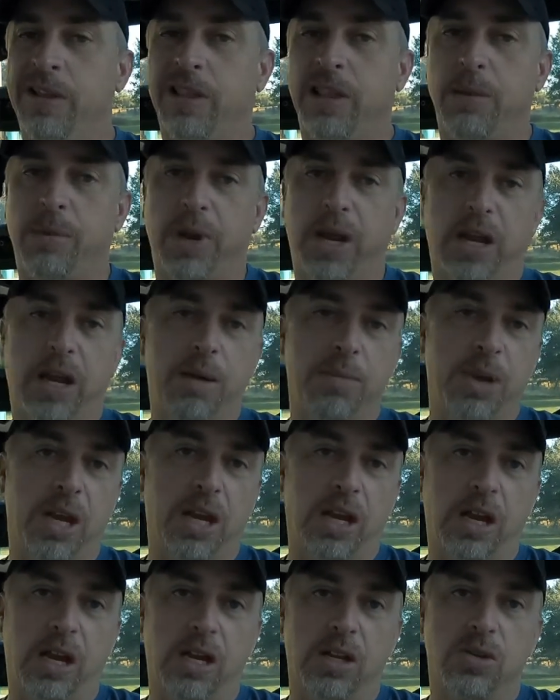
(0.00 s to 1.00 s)
that may have given me
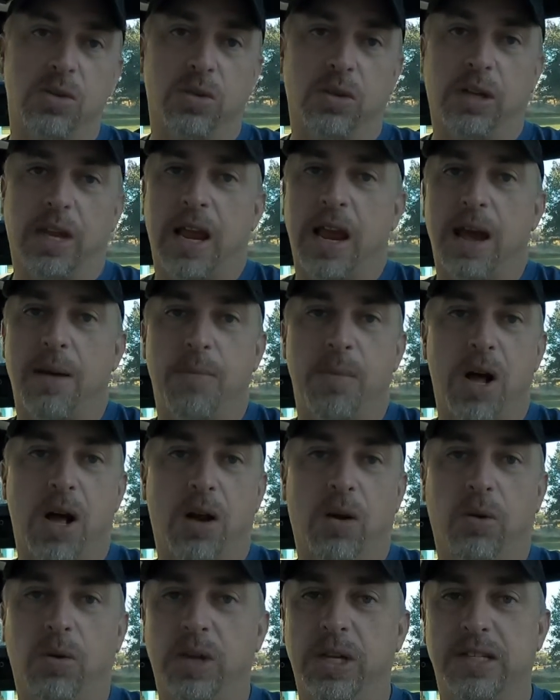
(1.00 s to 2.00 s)
an inch on the cab
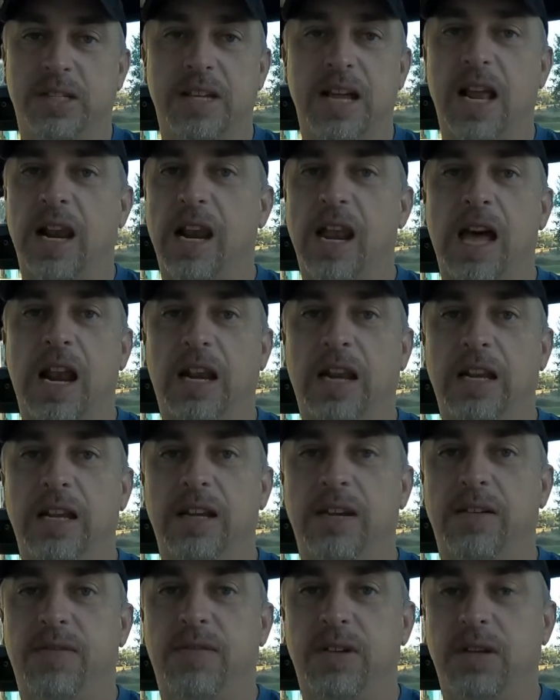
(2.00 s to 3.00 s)
model. It's not a lot of
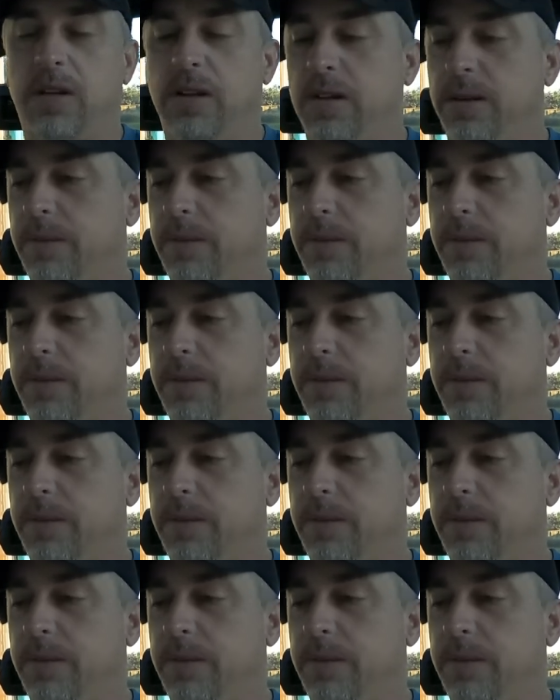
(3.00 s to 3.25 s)
lift.